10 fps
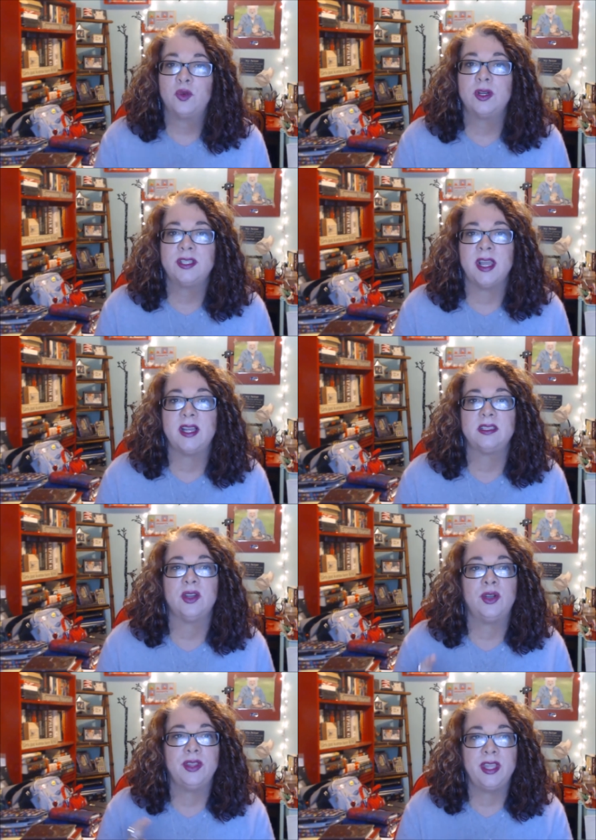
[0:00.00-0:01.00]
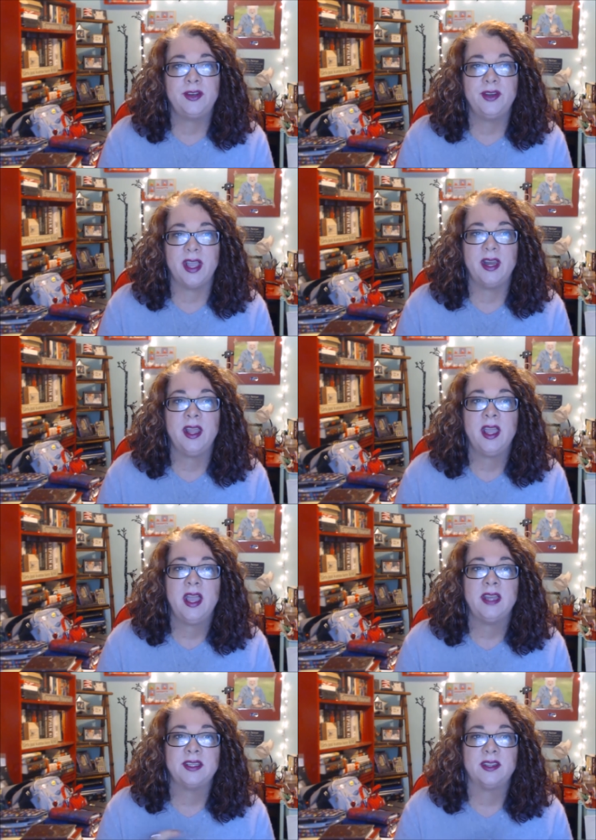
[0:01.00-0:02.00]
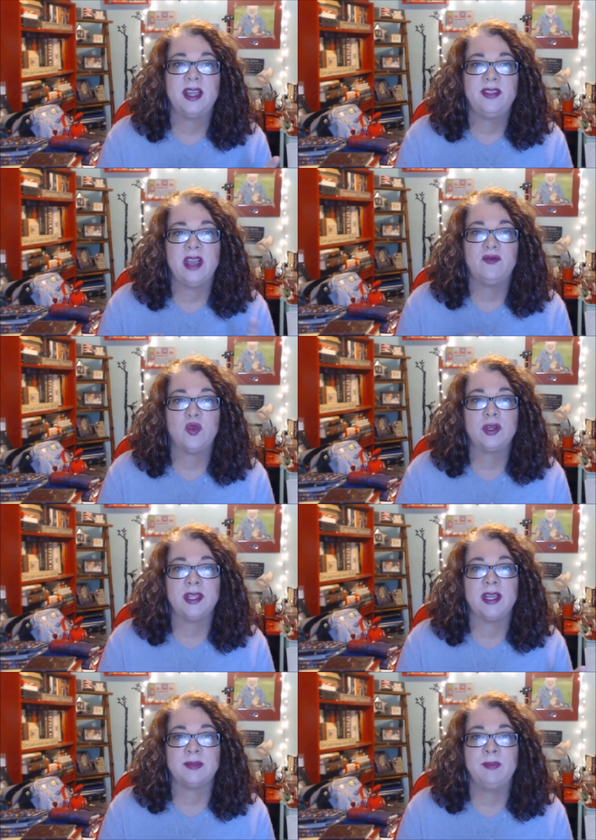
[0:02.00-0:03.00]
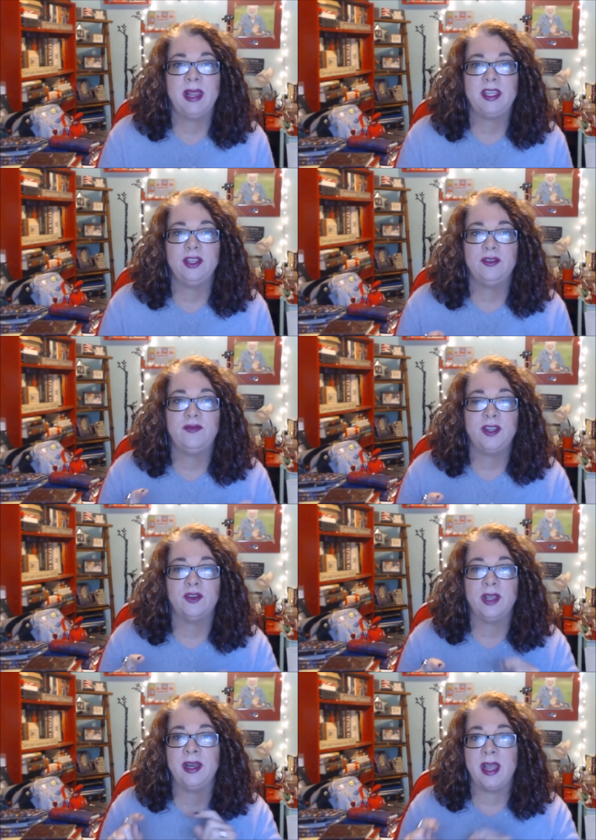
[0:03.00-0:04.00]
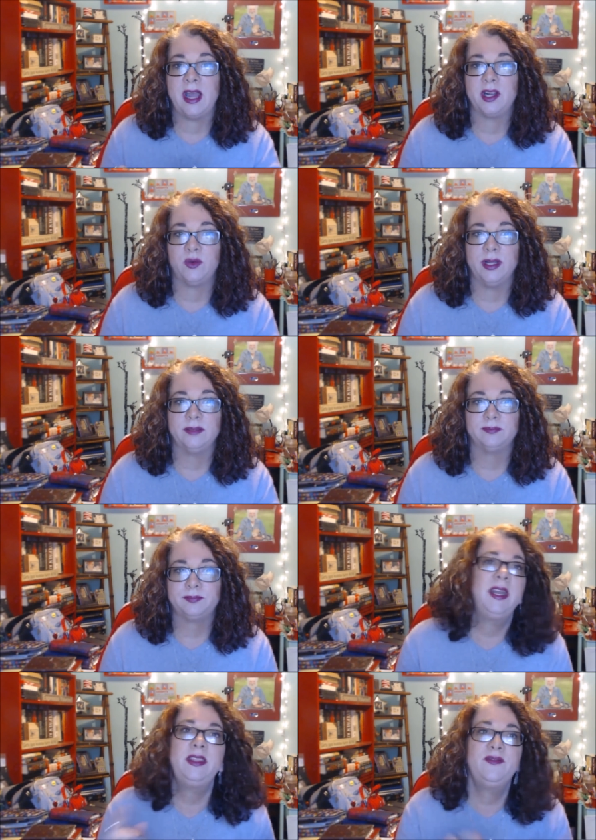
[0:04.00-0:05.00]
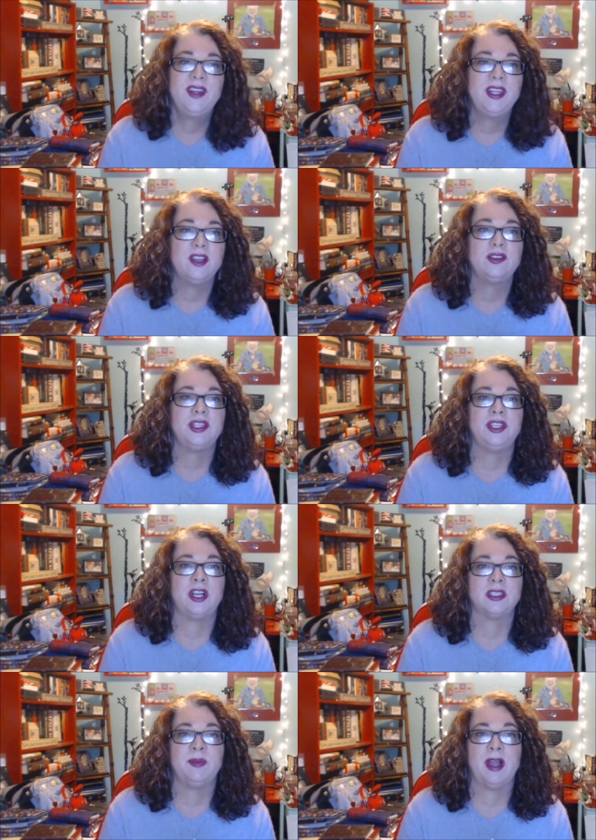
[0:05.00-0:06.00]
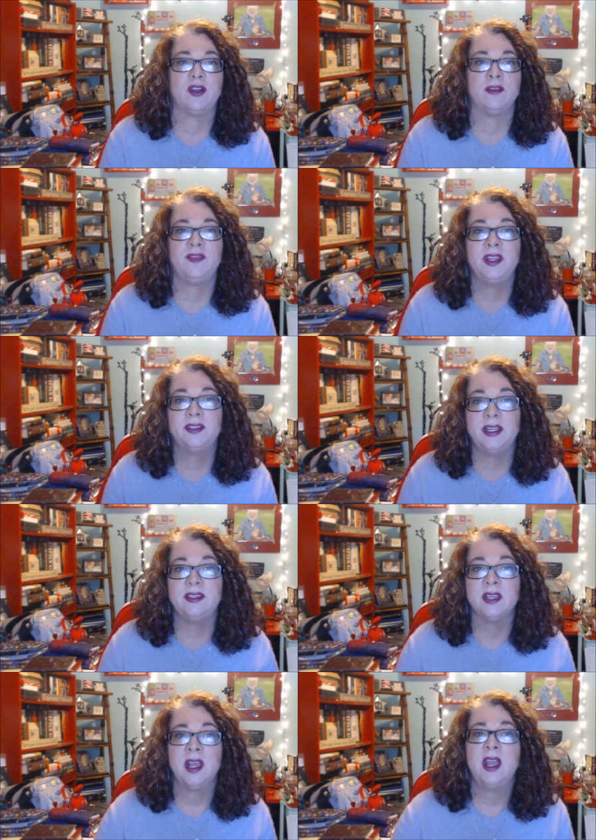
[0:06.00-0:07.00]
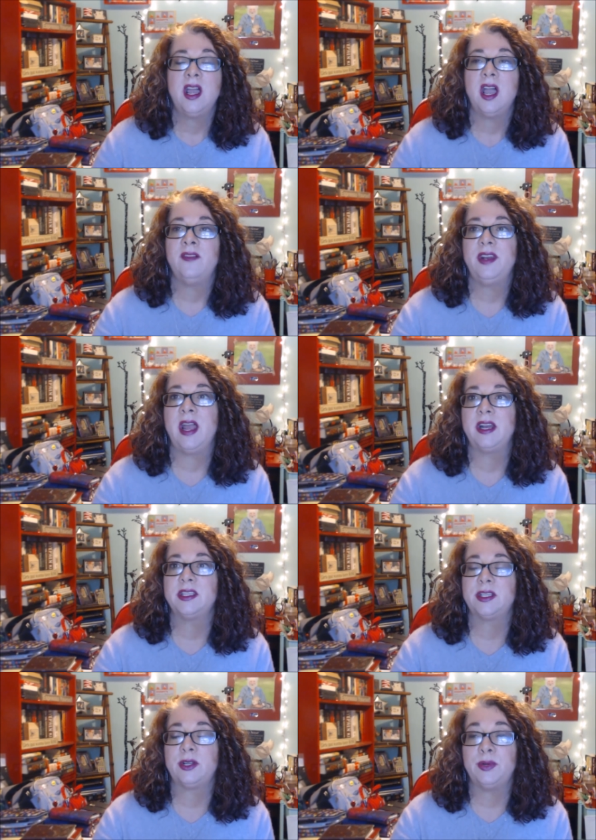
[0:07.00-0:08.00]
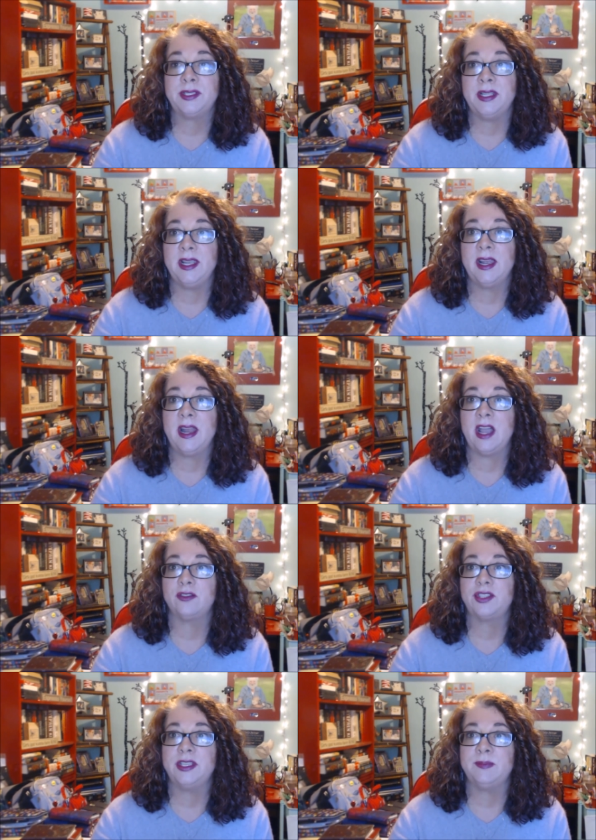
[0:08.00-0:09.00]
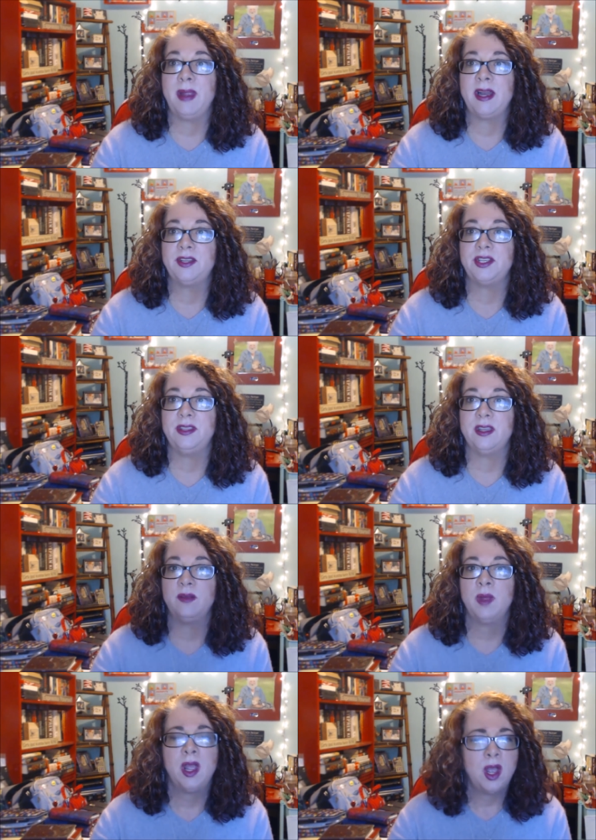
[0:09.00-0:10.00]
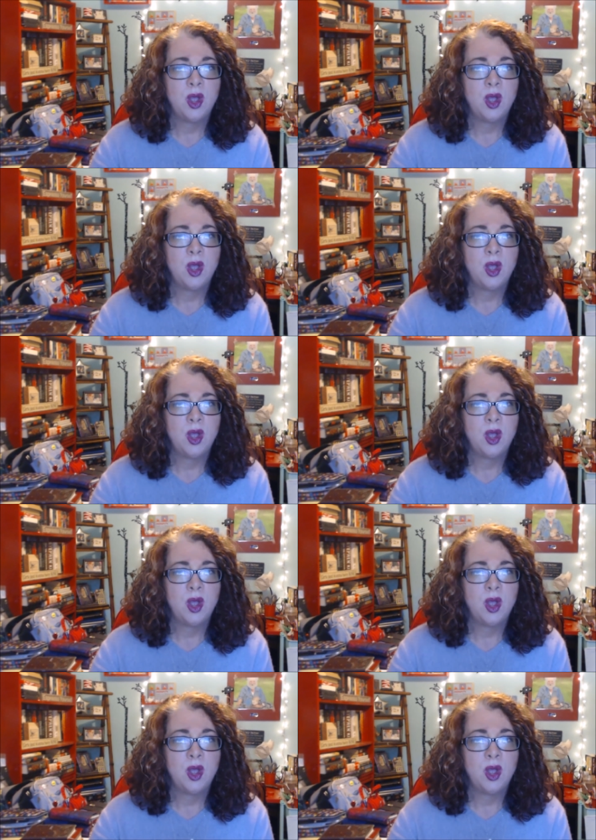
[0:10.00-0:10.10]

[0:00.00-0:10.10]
vortex on the internet and to let that vortex make you feel inadequate. And in the video, she talks about her feelings of inadequacy and how she's managing them.